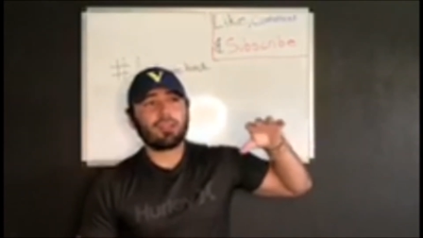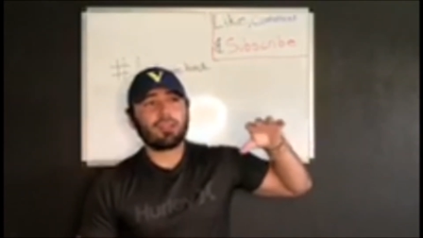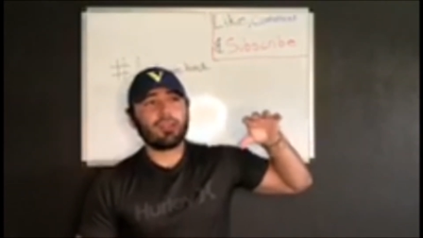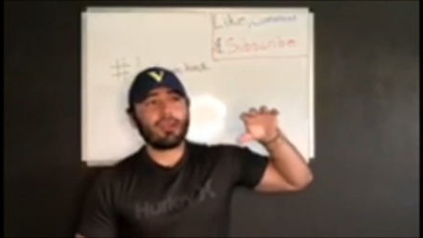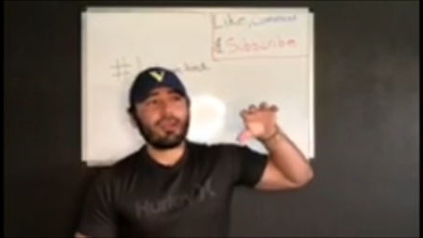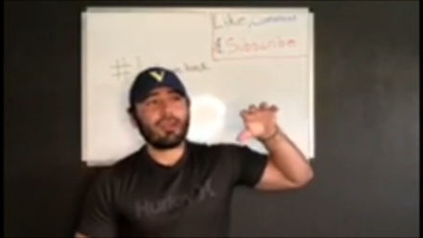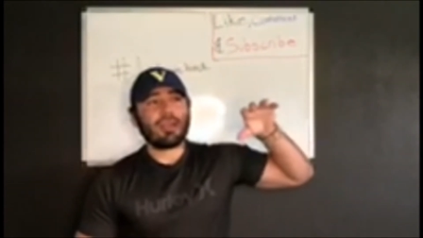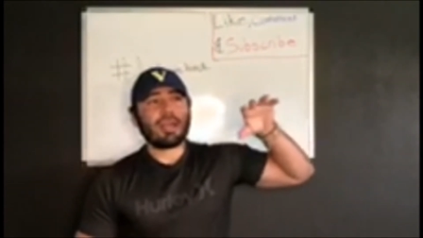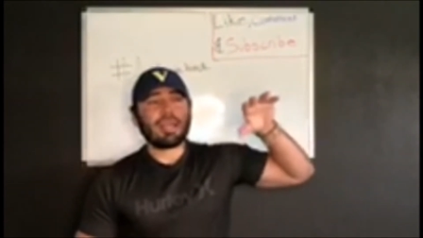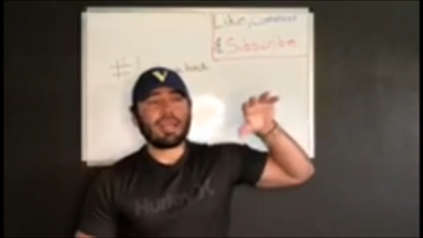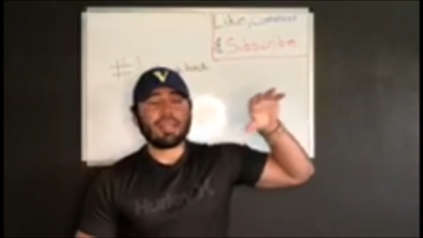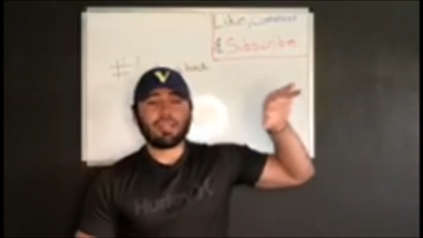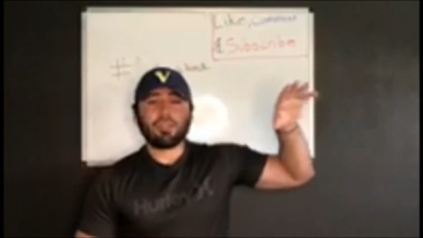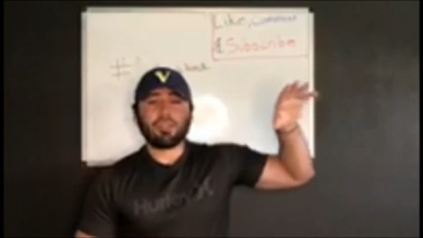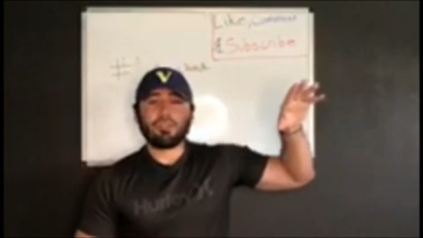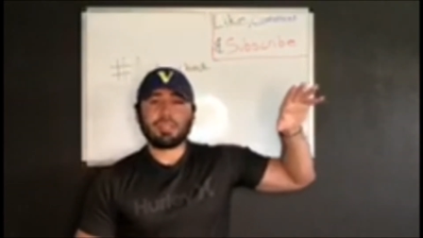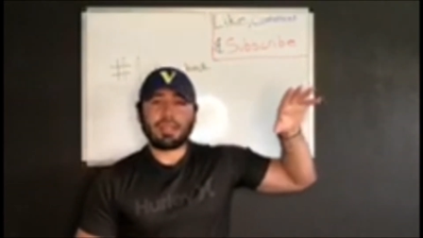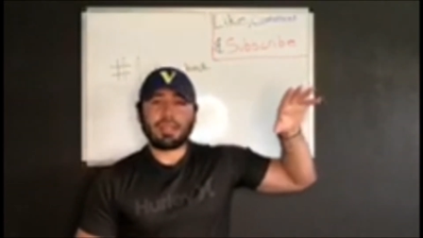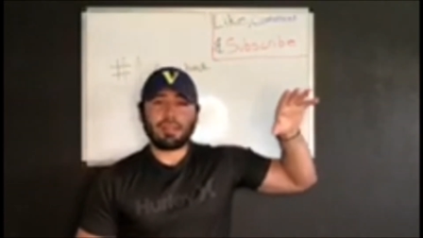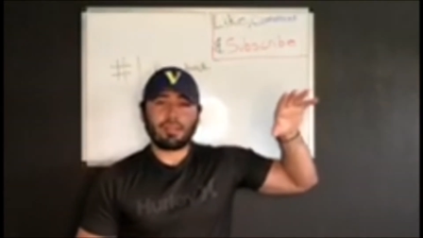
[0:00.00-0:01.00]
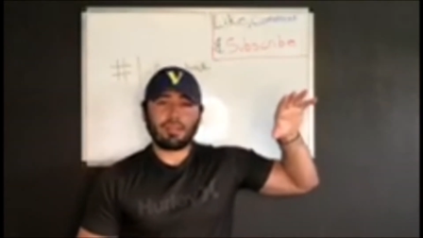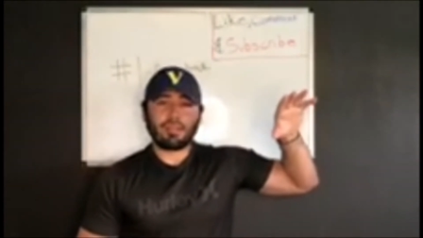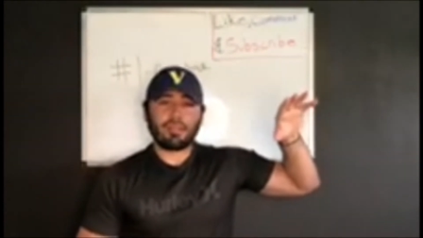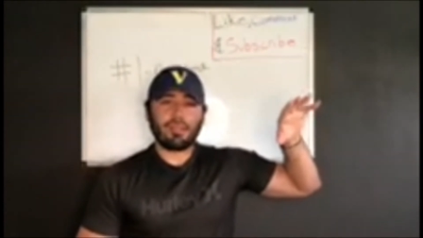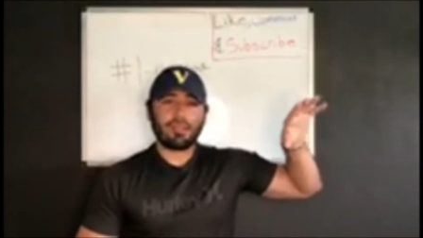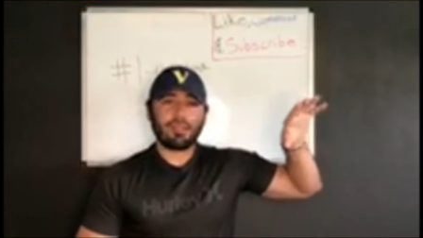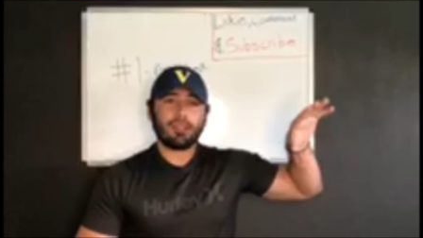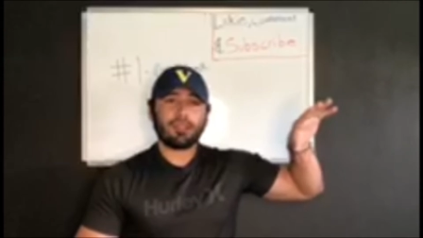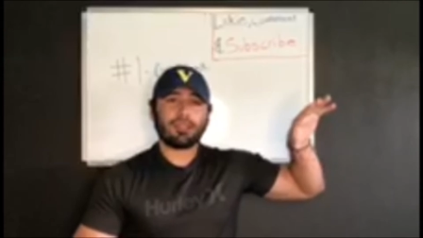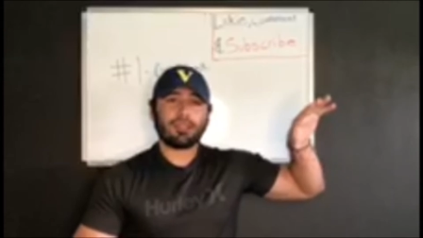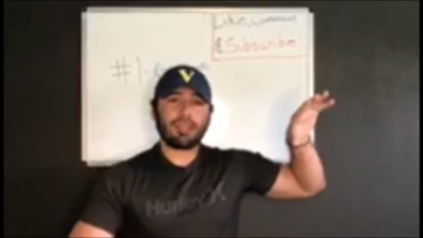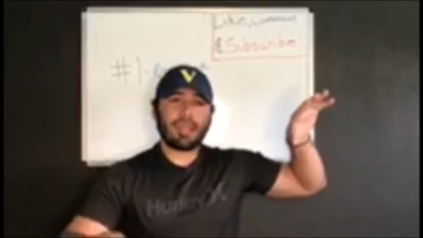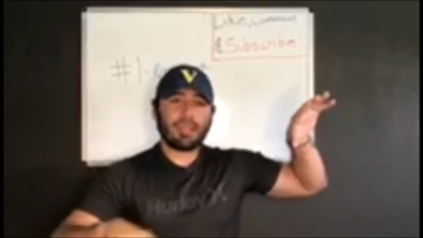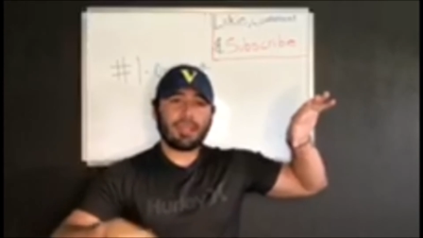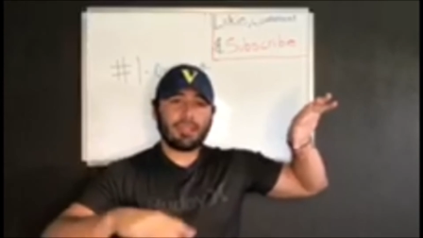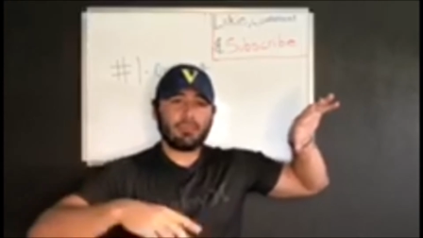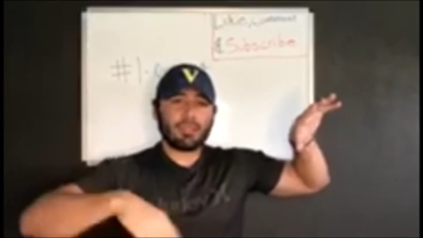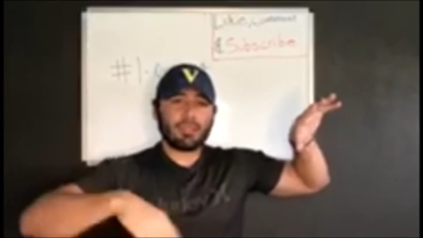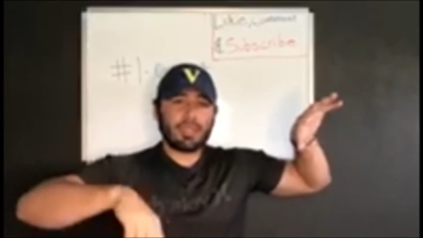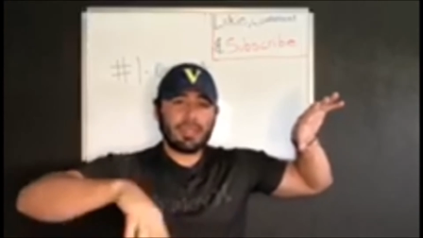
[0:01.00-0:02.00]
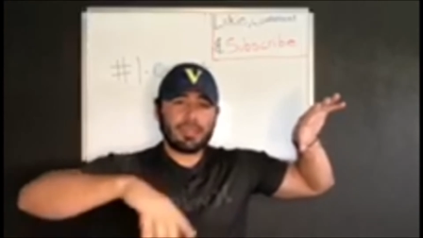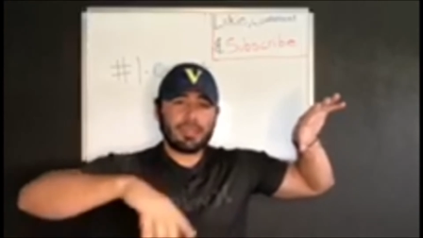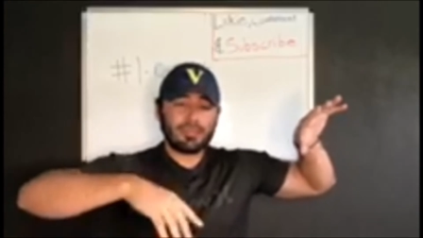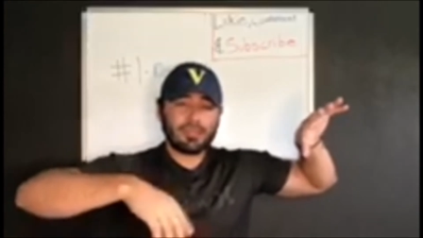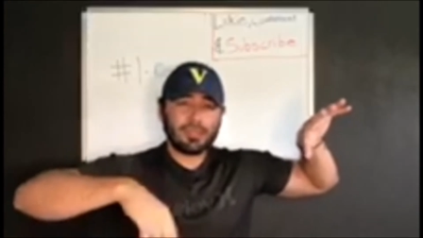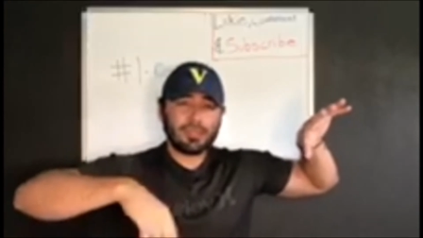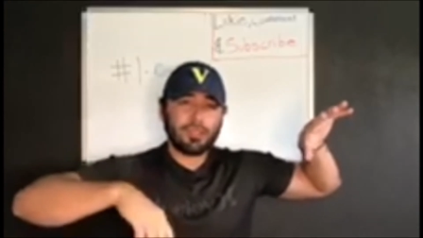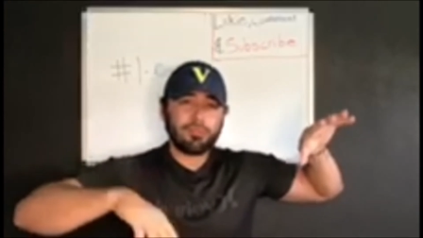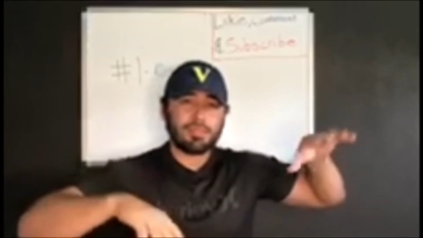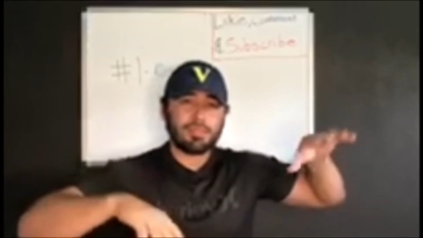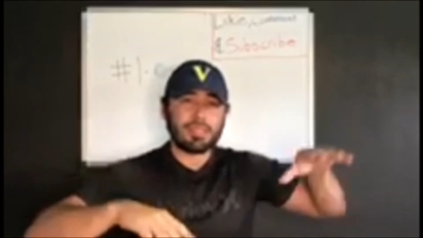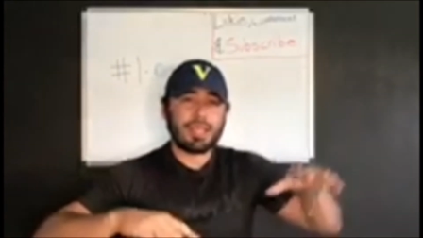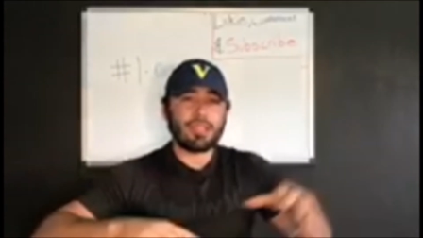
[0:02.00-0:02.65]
I know that gang-related stuff is